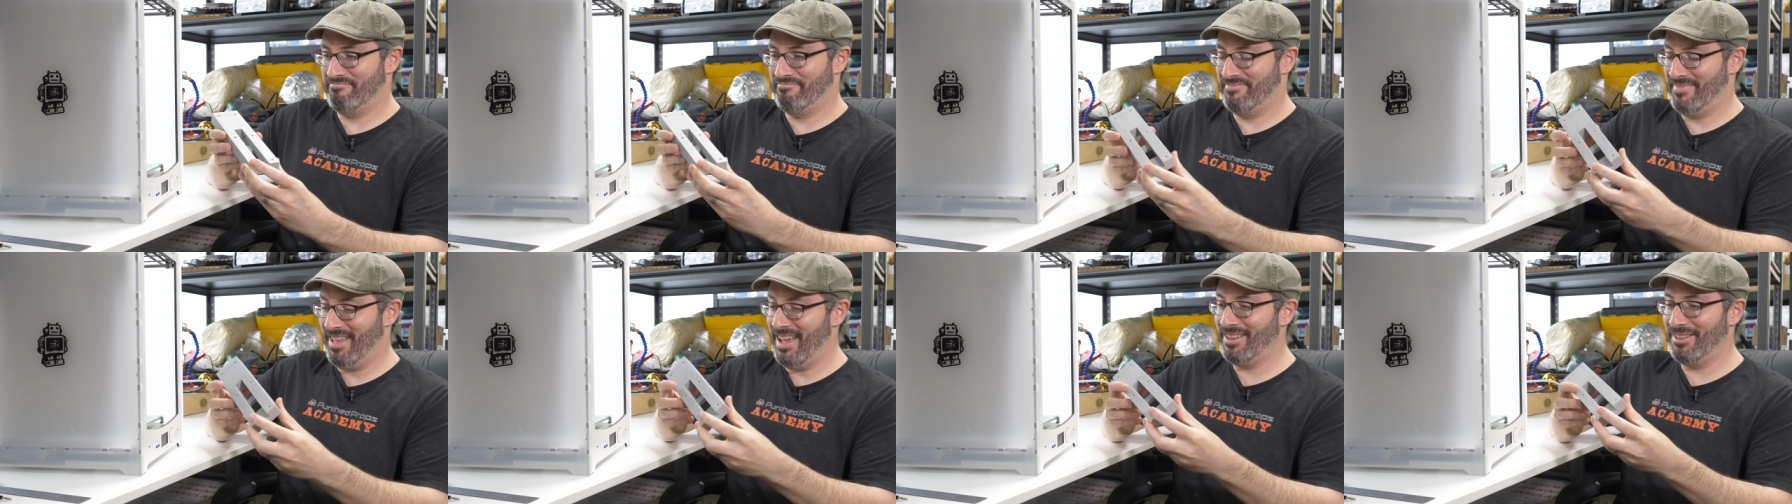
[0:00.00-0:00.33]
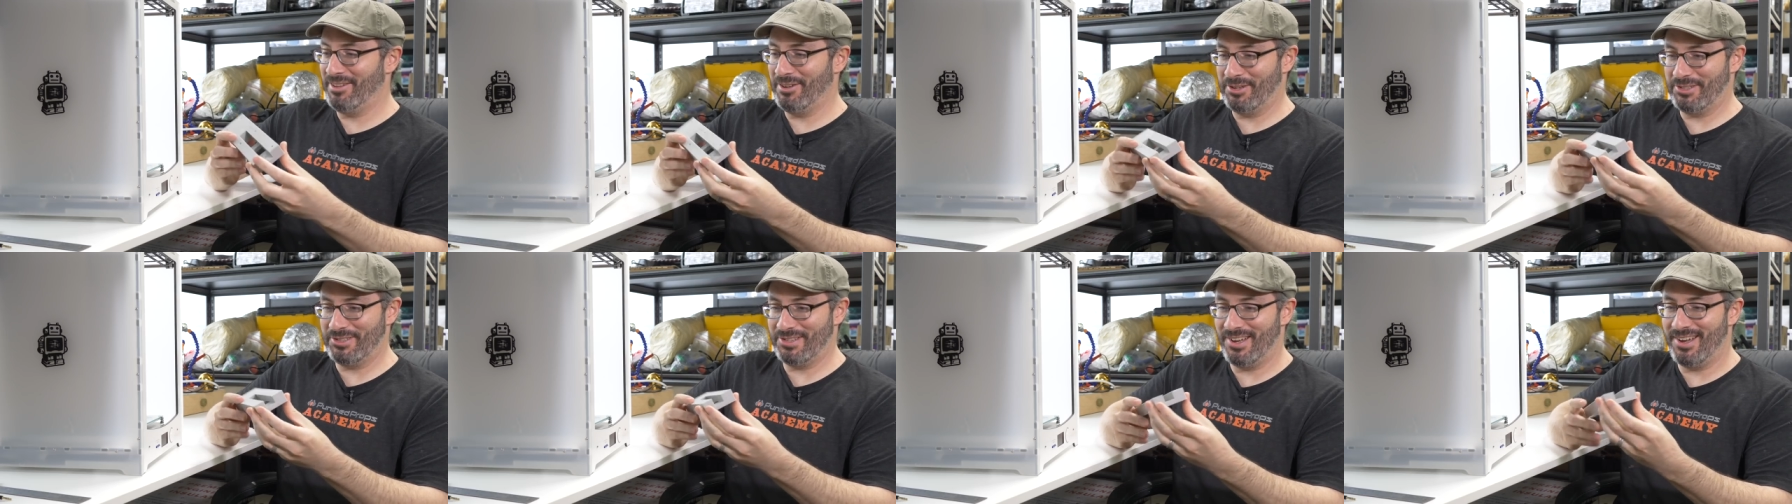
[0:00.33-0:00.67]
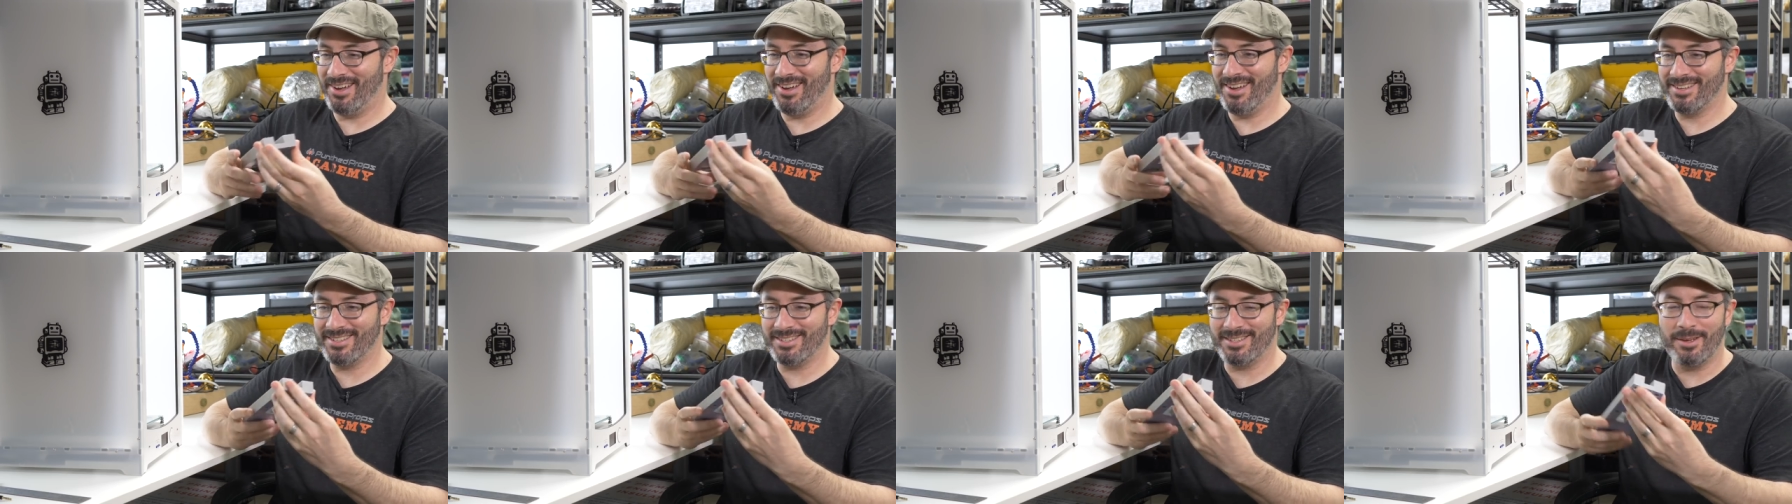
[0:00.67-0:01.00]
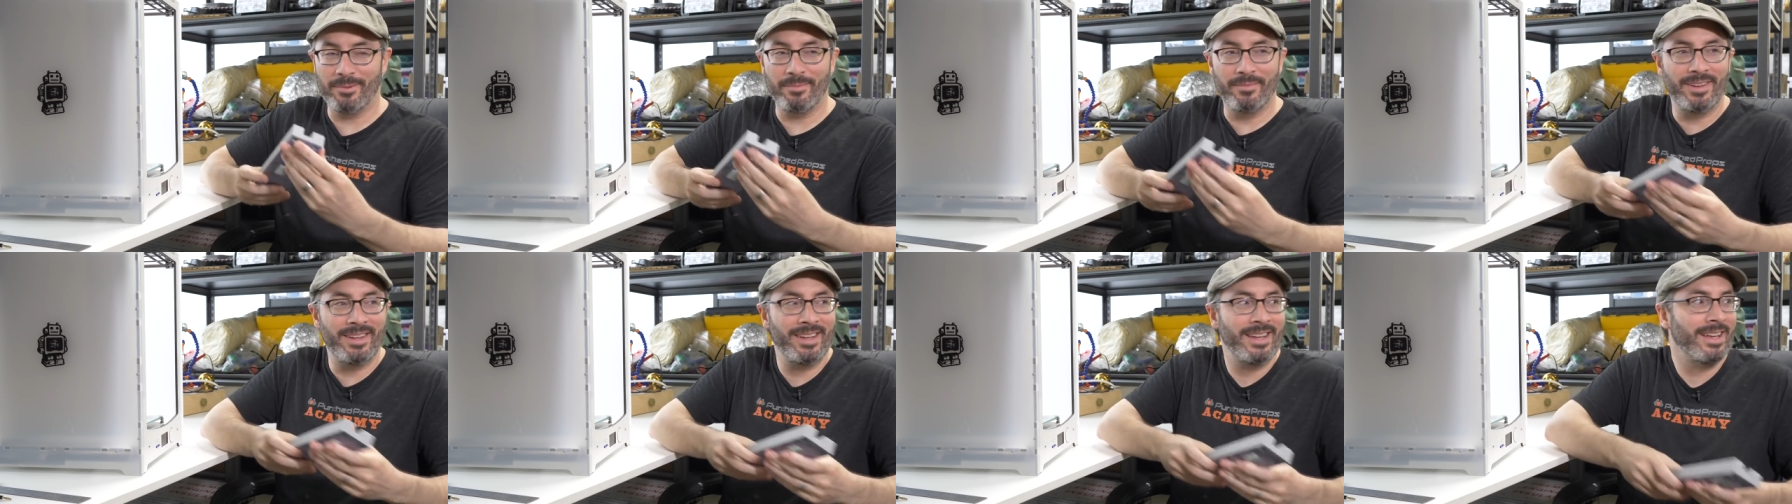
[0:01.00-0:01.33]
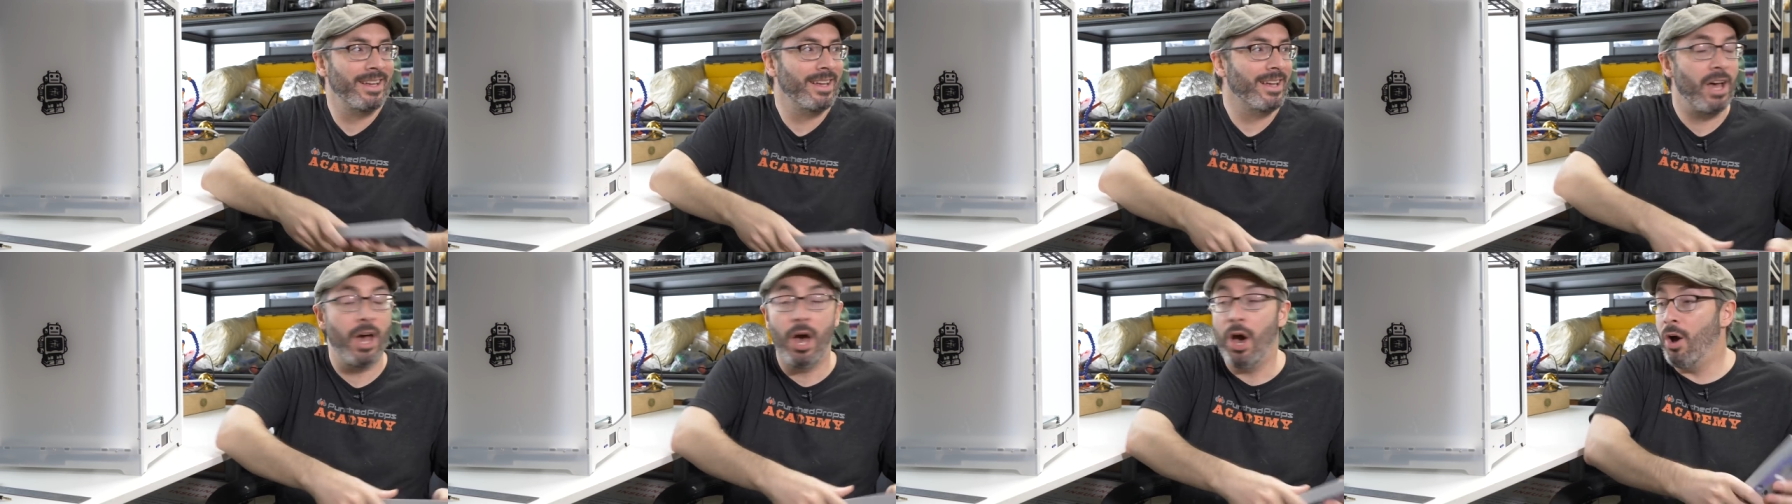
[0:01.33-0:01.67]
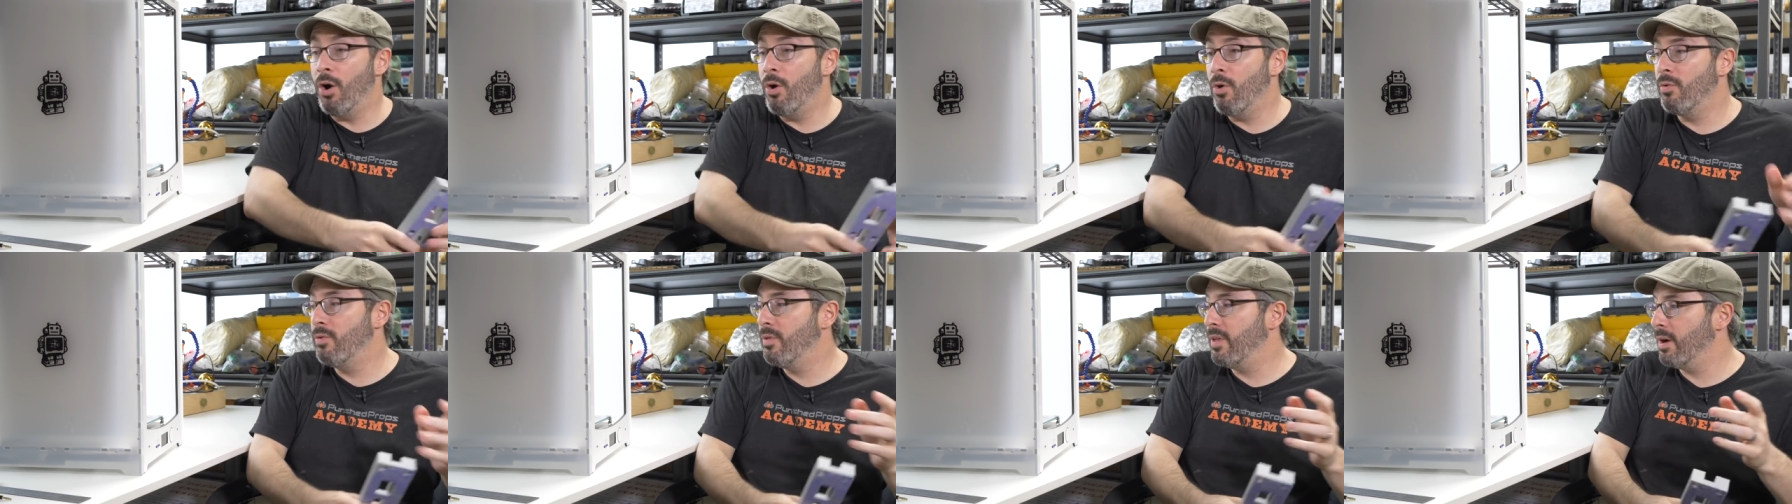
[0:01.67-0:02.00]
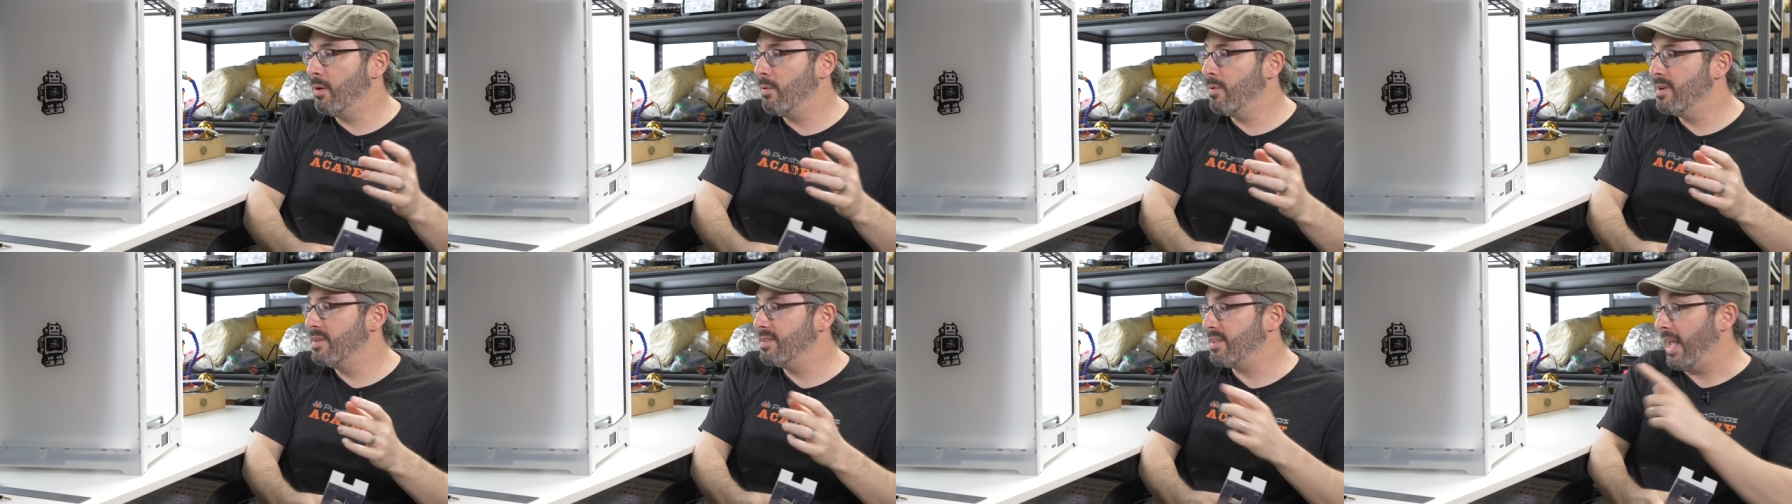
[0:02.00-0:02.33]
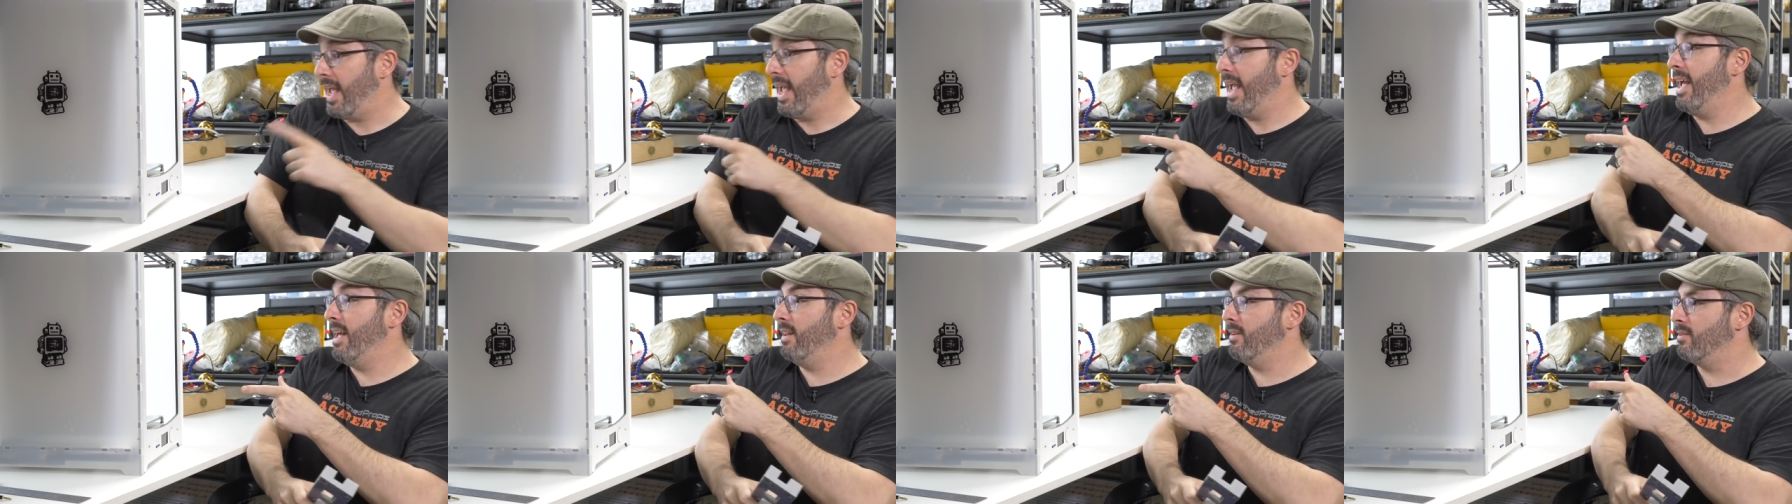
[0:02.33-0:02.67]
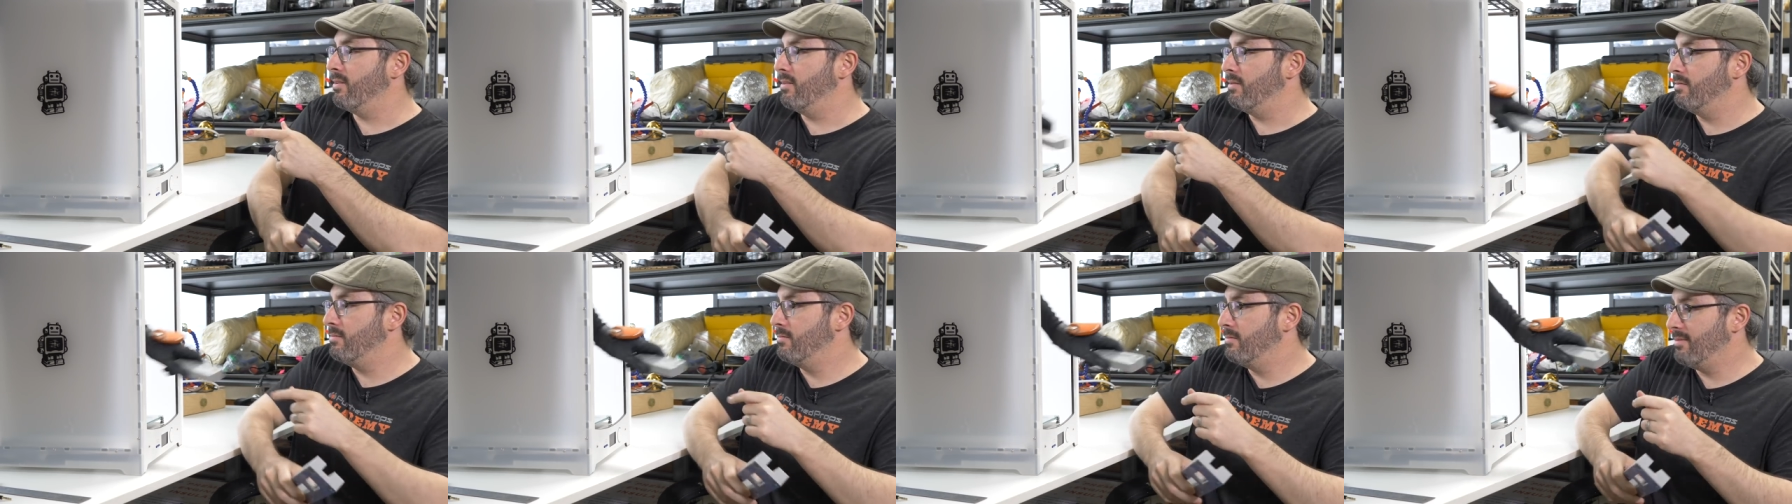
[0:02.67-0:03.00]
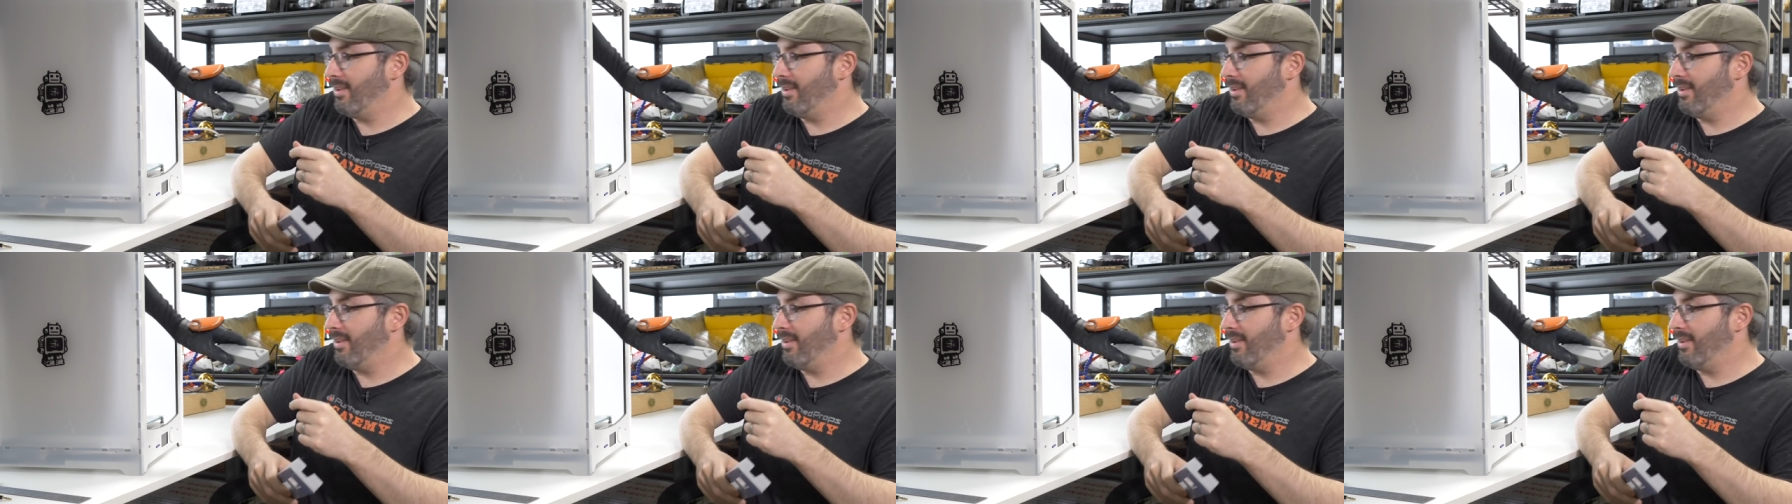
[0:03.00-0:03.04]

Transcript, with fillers: that looks awesome. Oh, there was a handle.